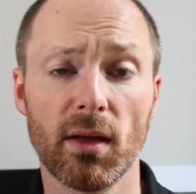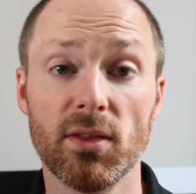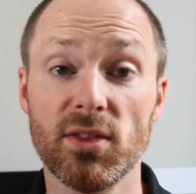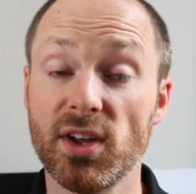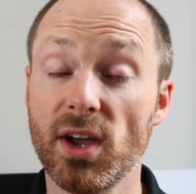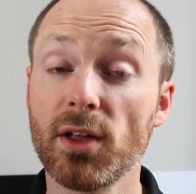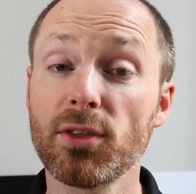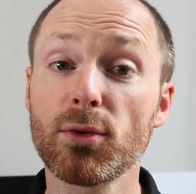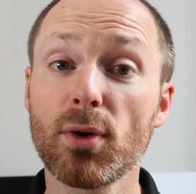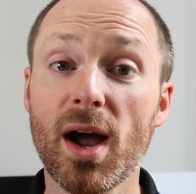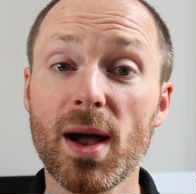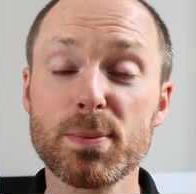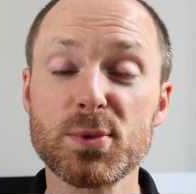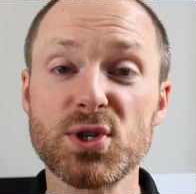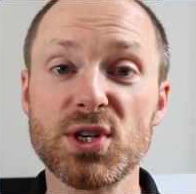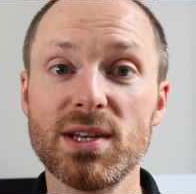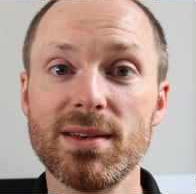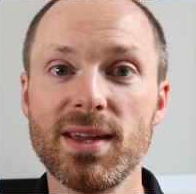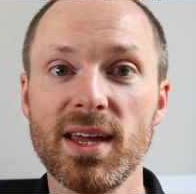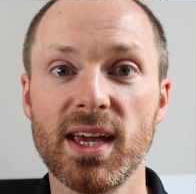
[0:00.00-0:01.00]
The other
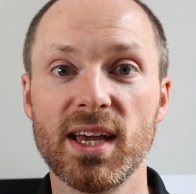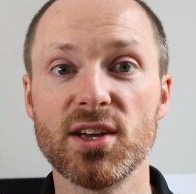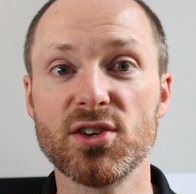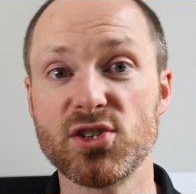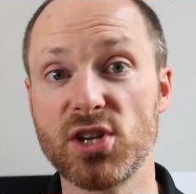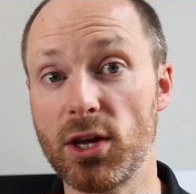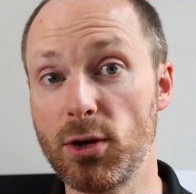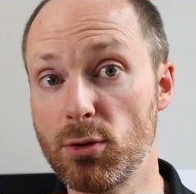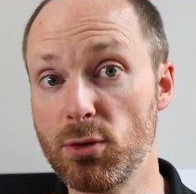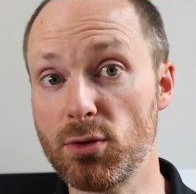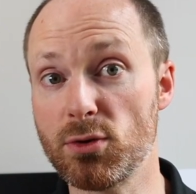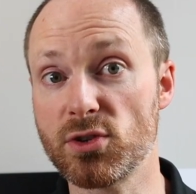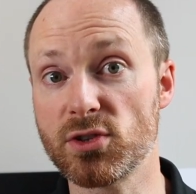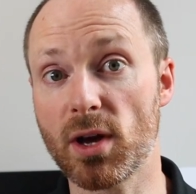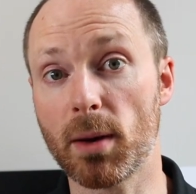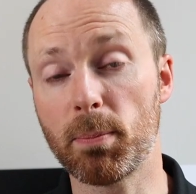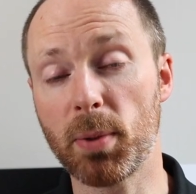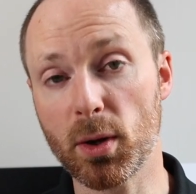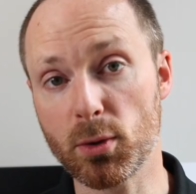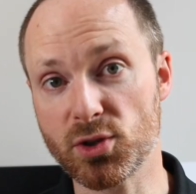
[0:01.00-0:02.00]
option is to use
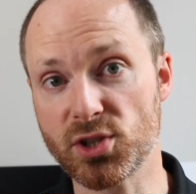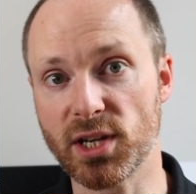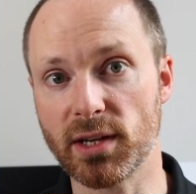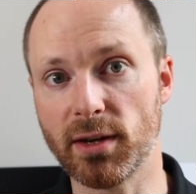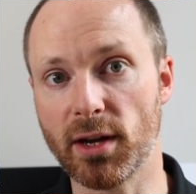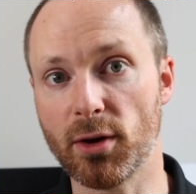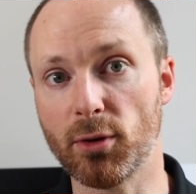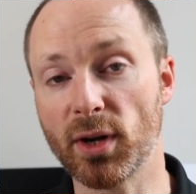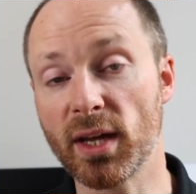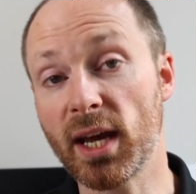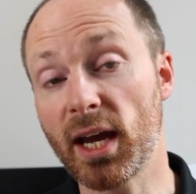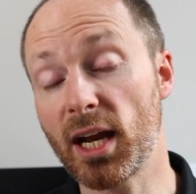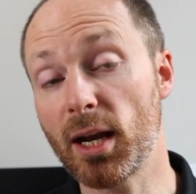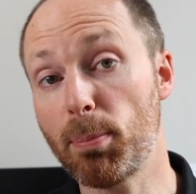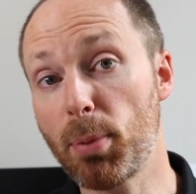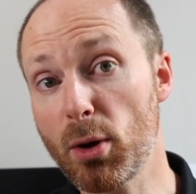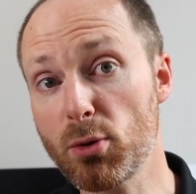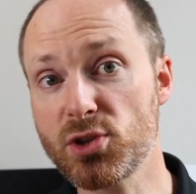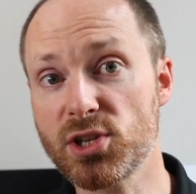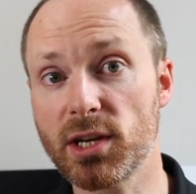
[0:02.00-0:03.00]
a post-it note, and a
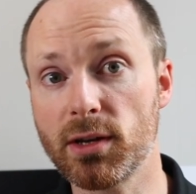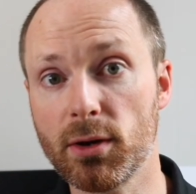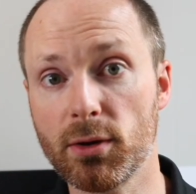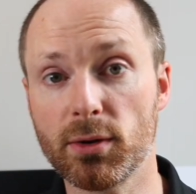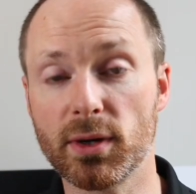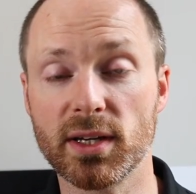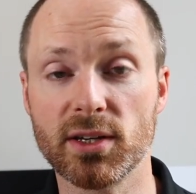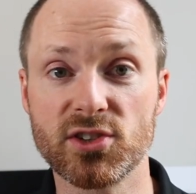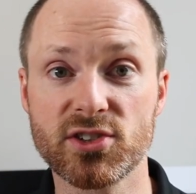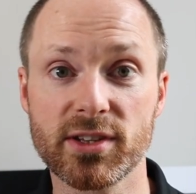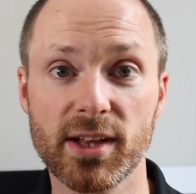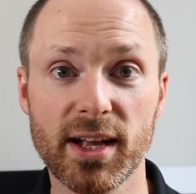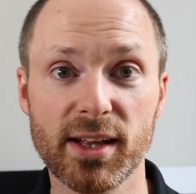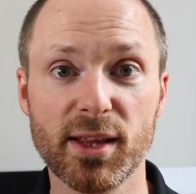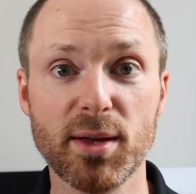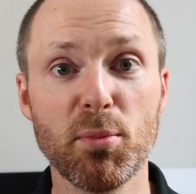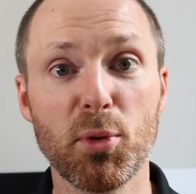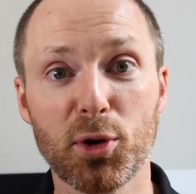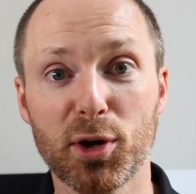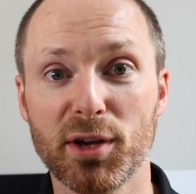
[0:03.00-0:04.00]
post-it note is
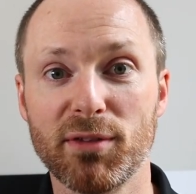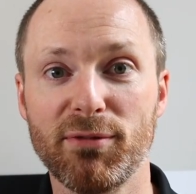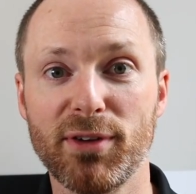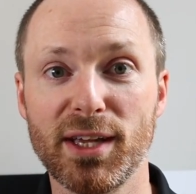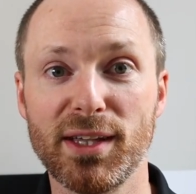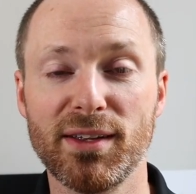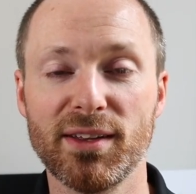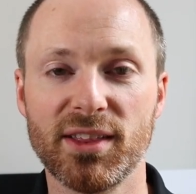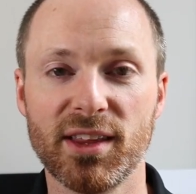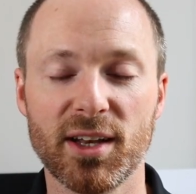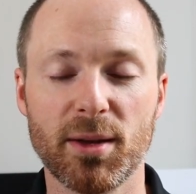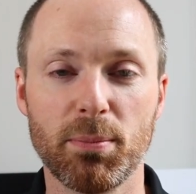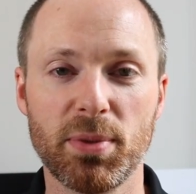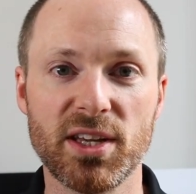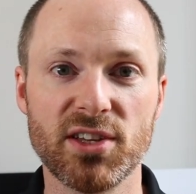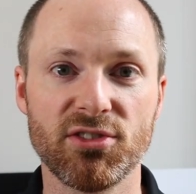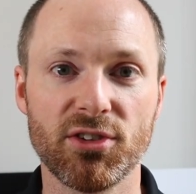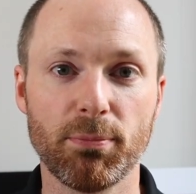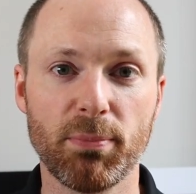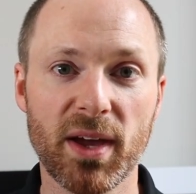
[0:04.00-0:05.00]
slightly more convenient than a
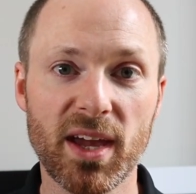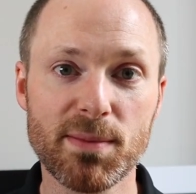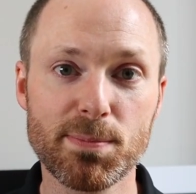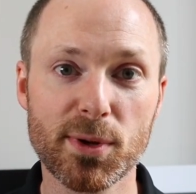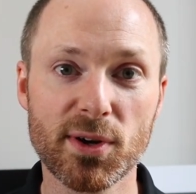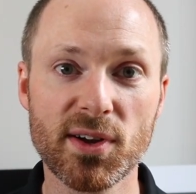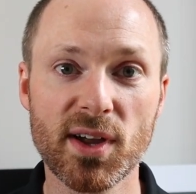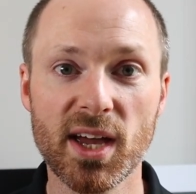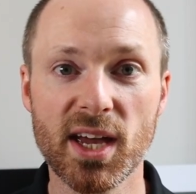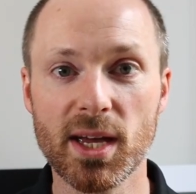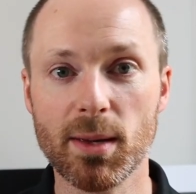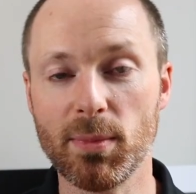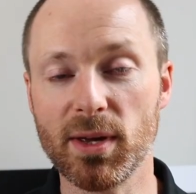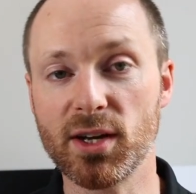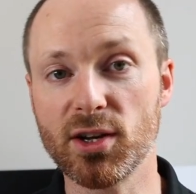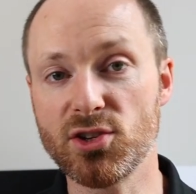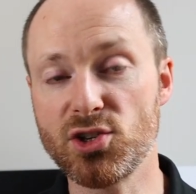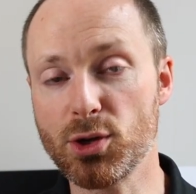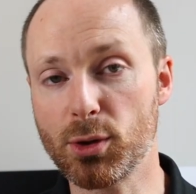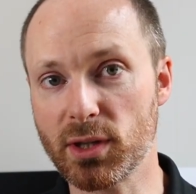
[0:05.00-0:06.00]
piece of paper
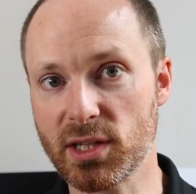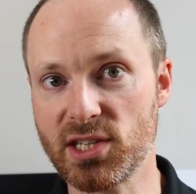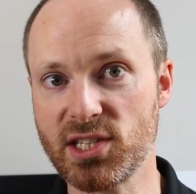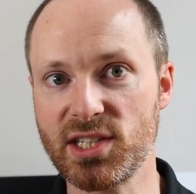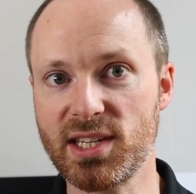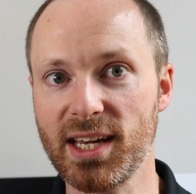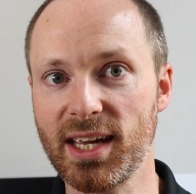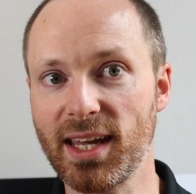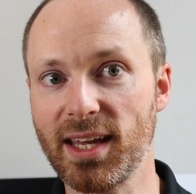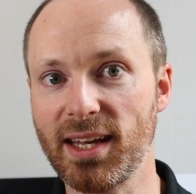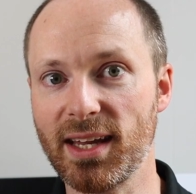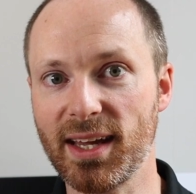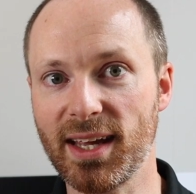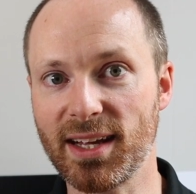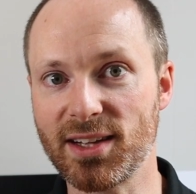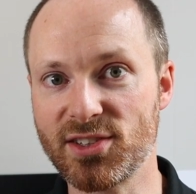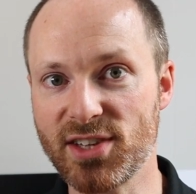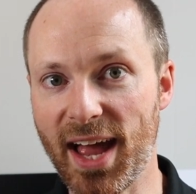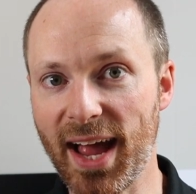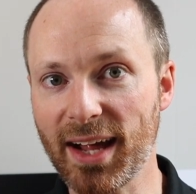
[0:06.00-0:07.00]
because you can stick it
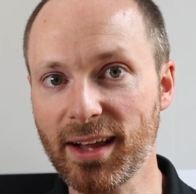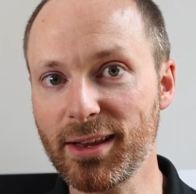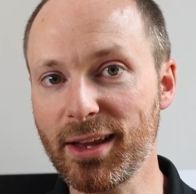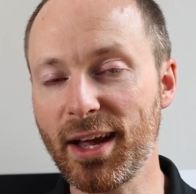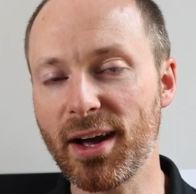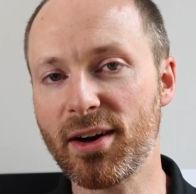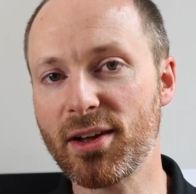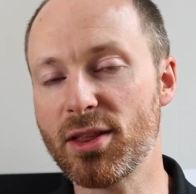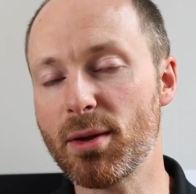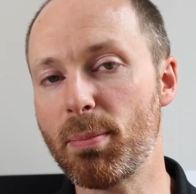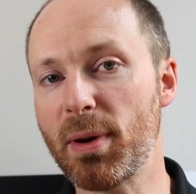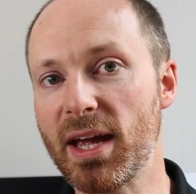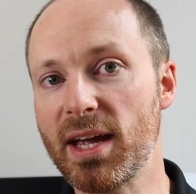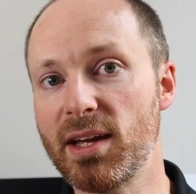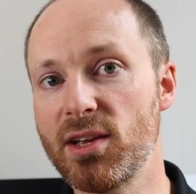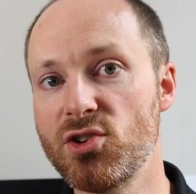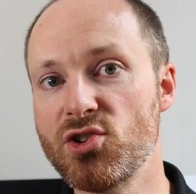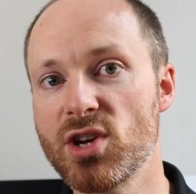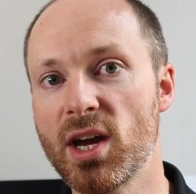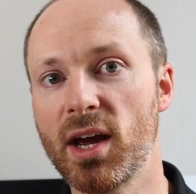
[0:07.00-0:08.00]
exactly on the
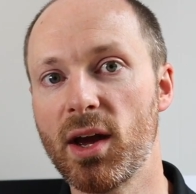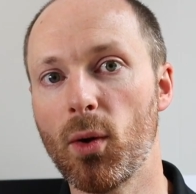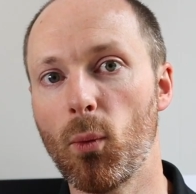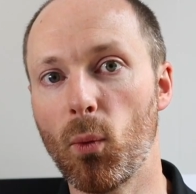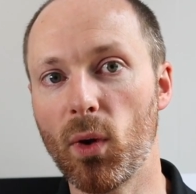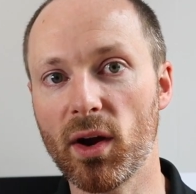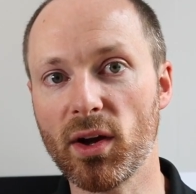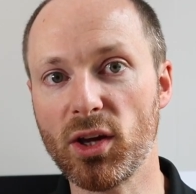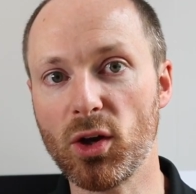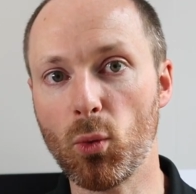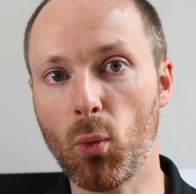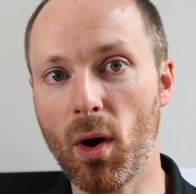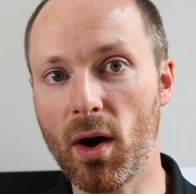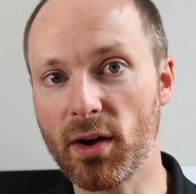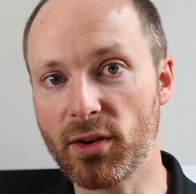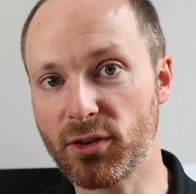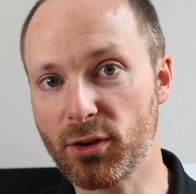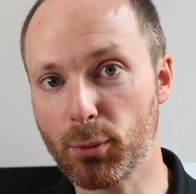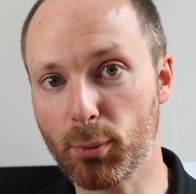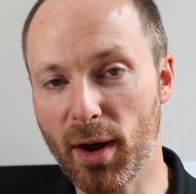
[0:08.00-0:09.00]
page where you
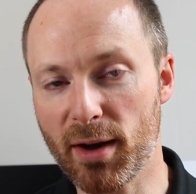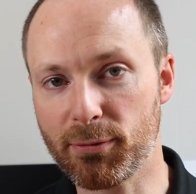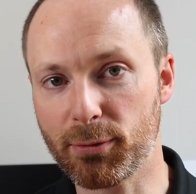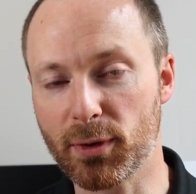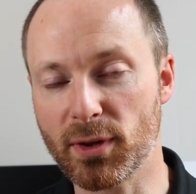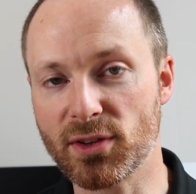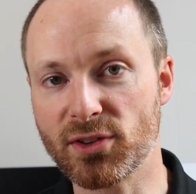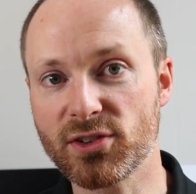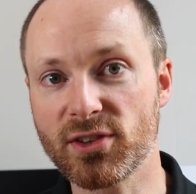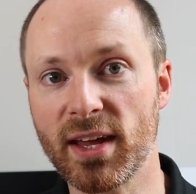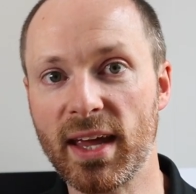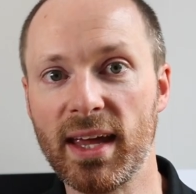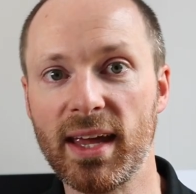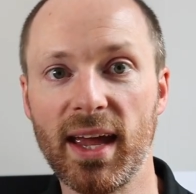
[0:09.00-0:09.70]
want to reference,